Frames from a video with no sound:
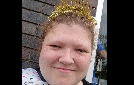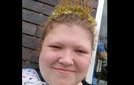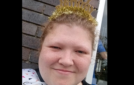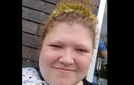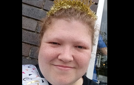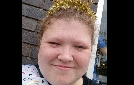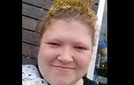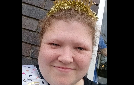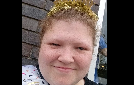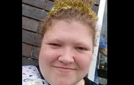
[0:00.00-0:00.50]

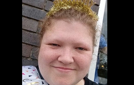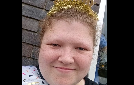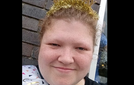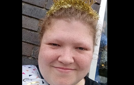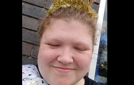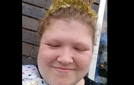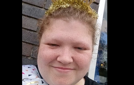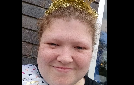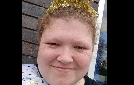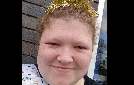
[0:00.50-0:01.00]

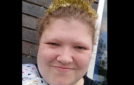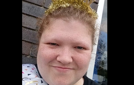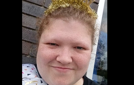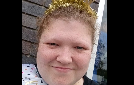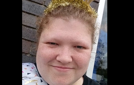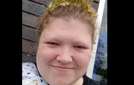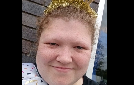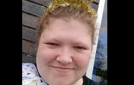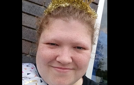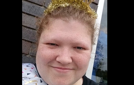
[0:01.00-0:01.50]

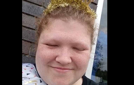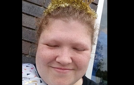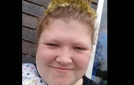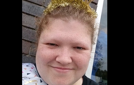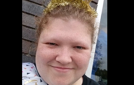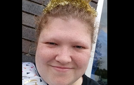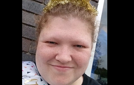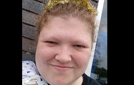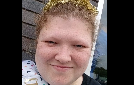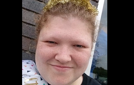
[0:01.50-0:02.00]

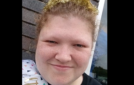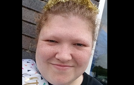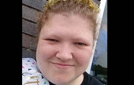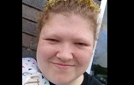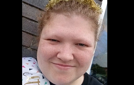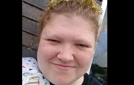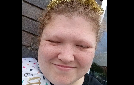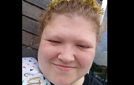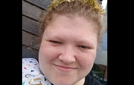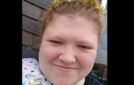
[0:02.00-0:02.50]

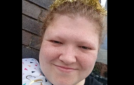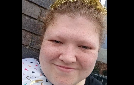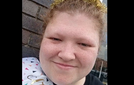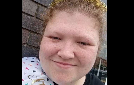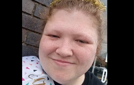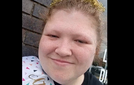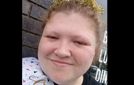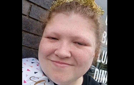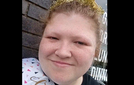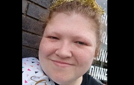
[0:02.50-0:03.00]

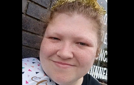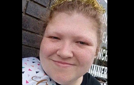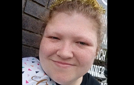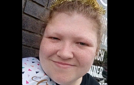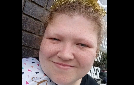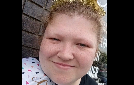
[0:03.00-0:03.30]
No one is speaking in this clip.